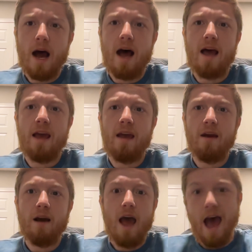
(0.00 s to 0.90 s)
I
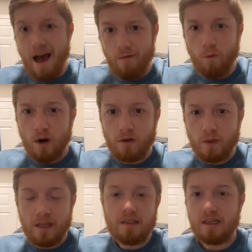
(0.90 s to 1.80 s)
have worked
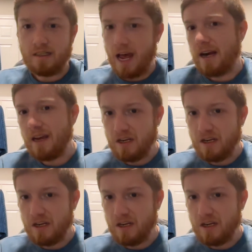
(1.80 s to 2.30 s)
with this exact